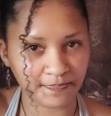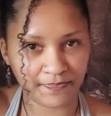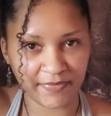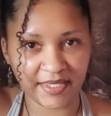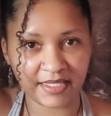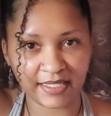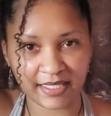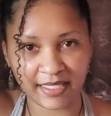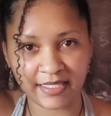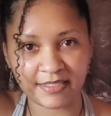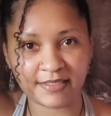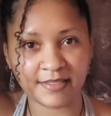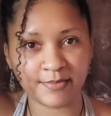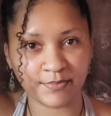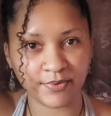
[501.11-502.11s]
it
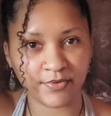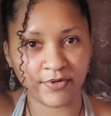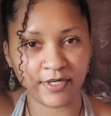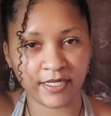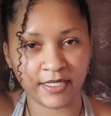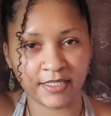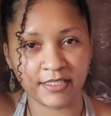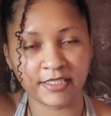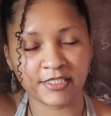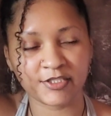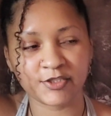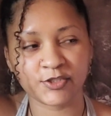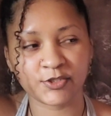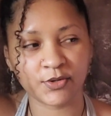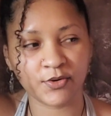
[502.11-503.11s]
is important.
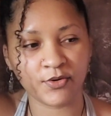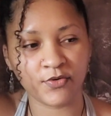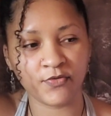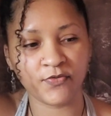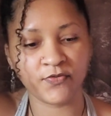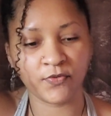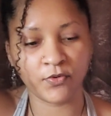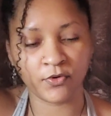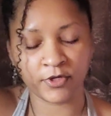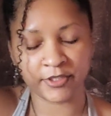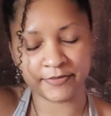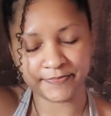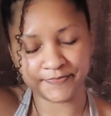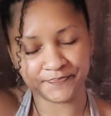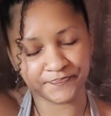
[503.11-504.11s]
So for